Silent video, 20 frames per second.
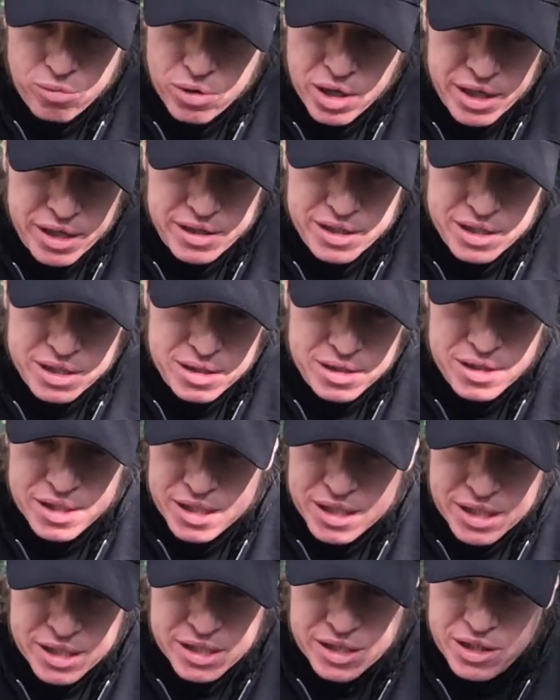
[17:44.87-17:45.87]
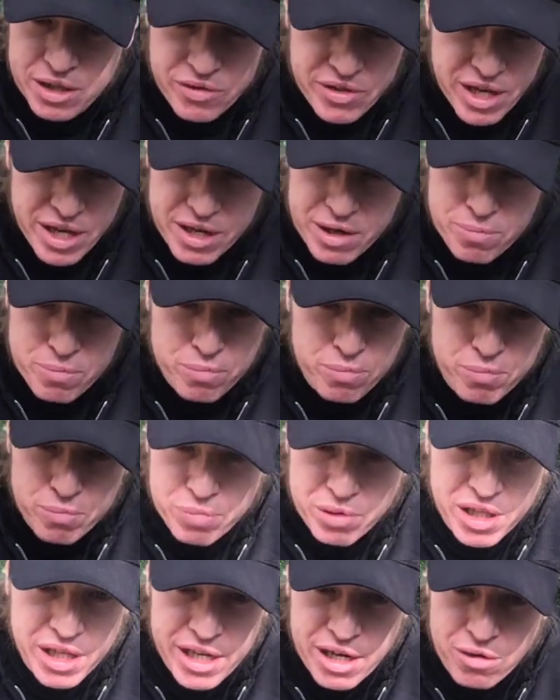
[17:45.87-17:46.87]
one of the, they could
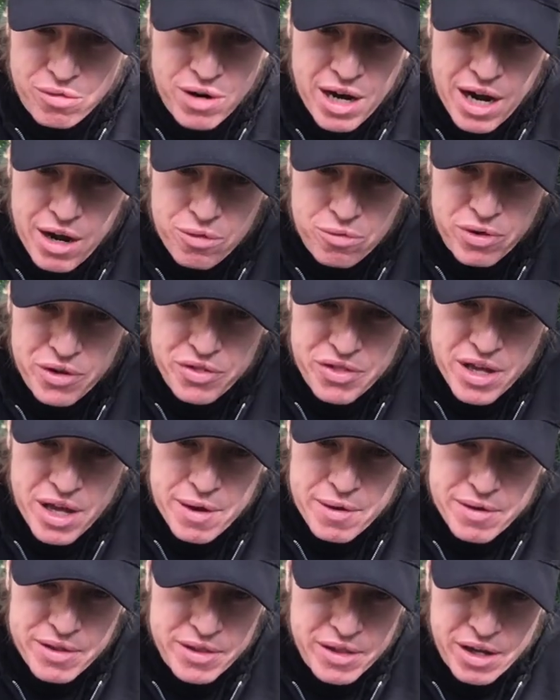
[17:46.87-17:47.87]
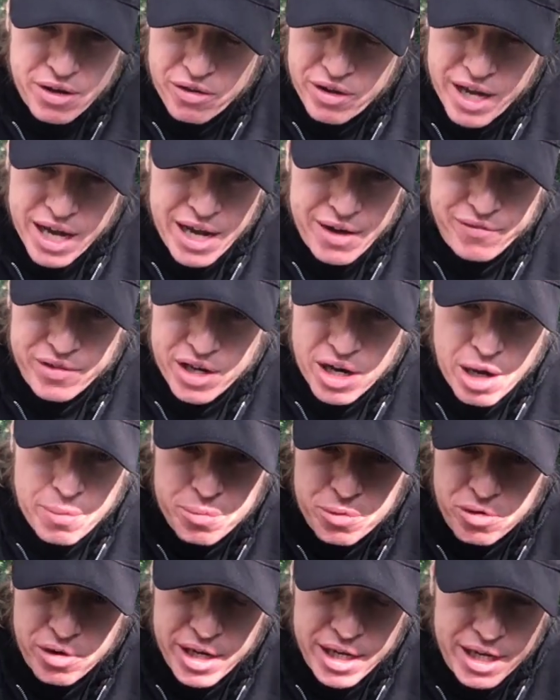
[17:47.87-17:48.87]
play around with it and they'll have an
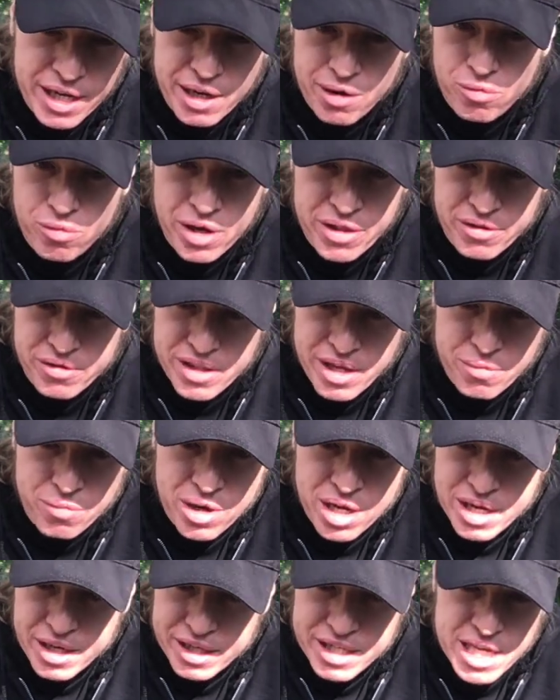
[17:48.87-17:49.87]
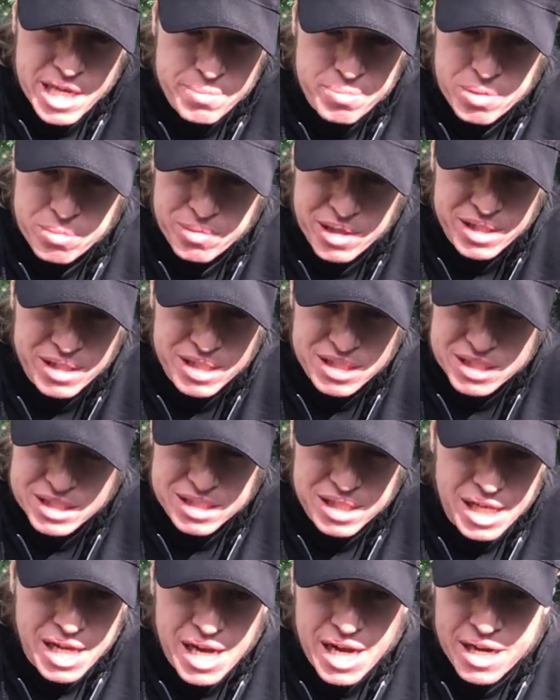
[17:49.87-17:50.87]
upgrade at whether they want to keep him in the
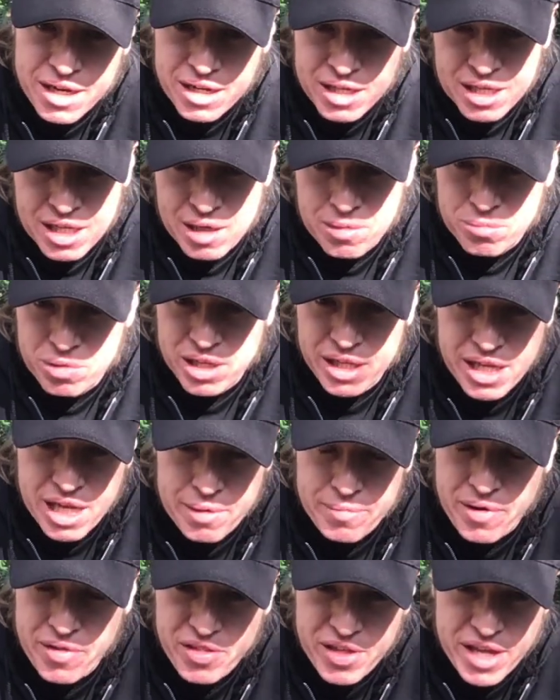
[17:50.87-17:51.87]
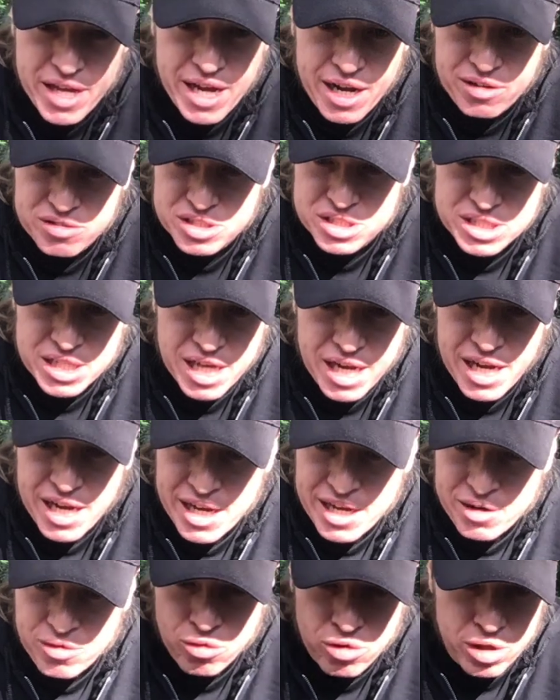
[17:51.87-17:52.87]
slot, play him on the
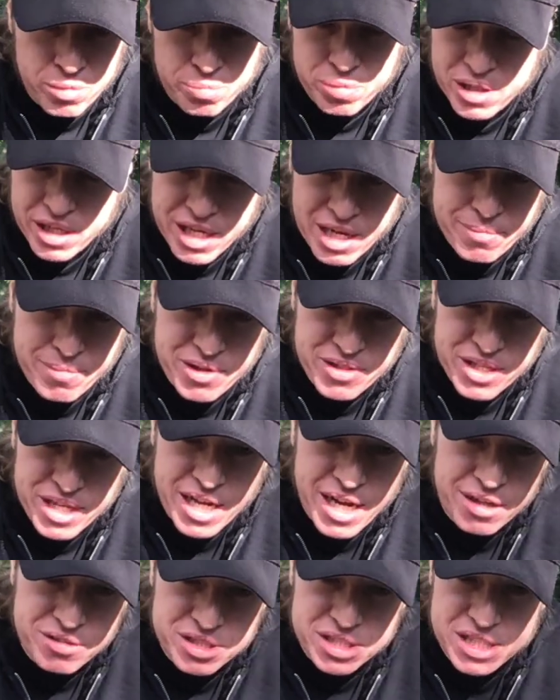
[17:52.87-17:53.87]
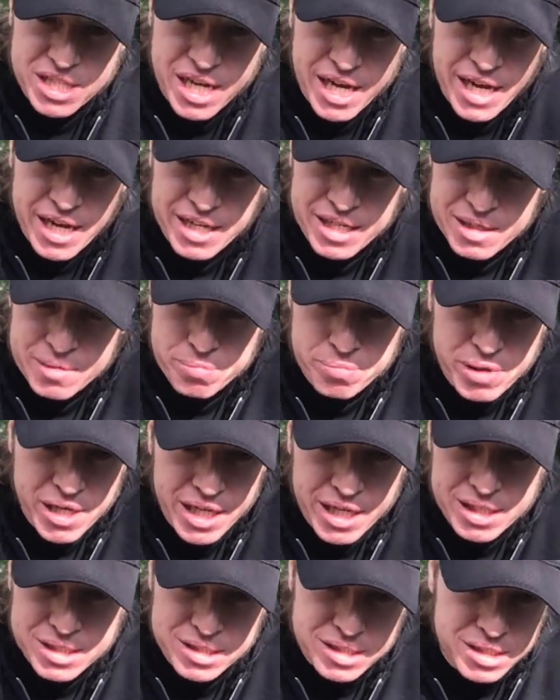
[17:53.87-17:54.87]
outside, or play him on the outside and
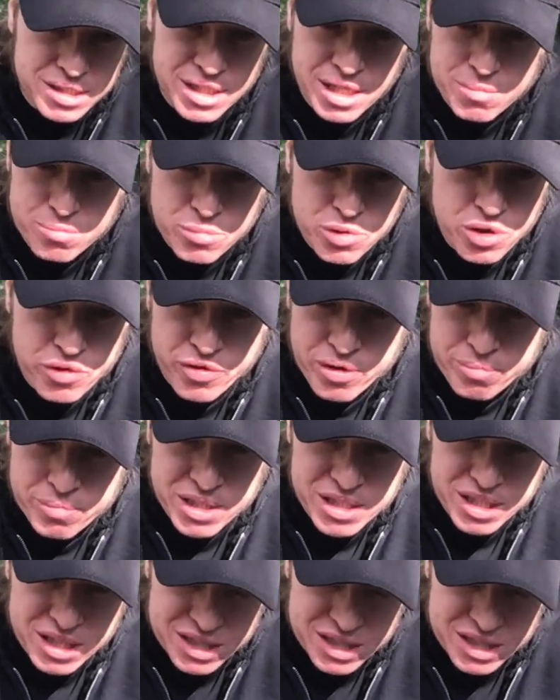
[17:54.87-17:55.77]
base and then move him in